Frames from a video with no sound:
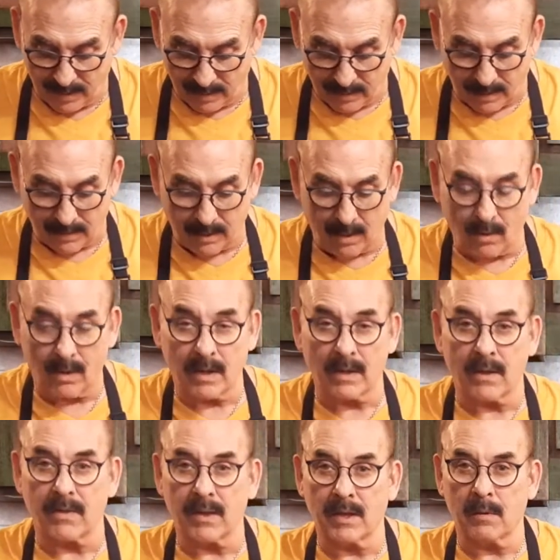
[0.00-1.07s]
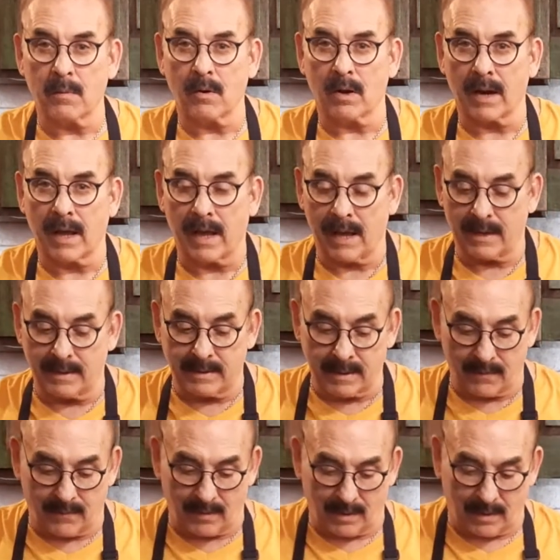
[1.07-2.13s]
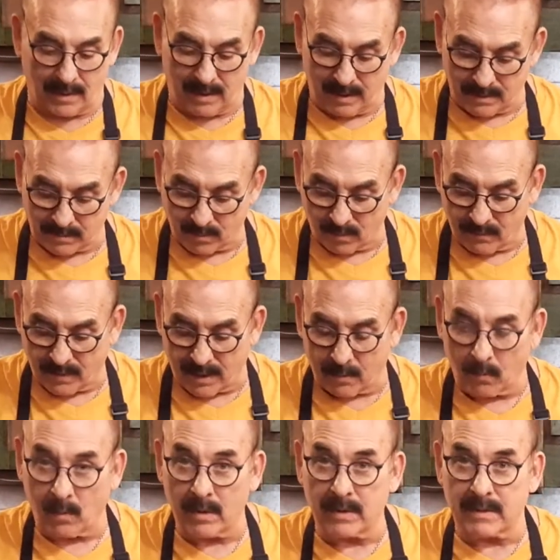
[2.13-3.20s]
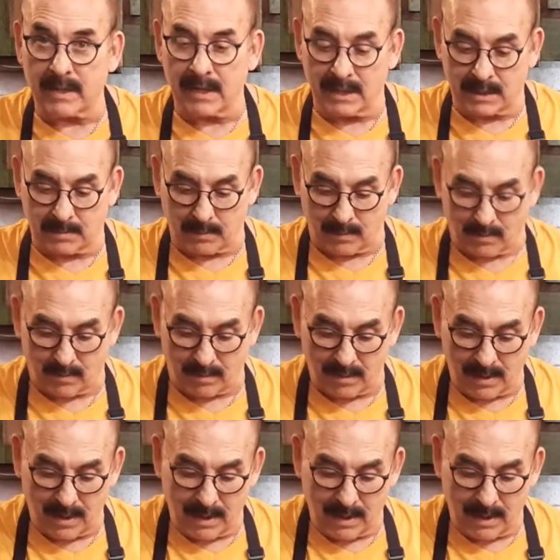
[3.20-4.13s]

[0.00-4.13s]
Now the only other thing we're going to add differently is we've got 1 teaspoon.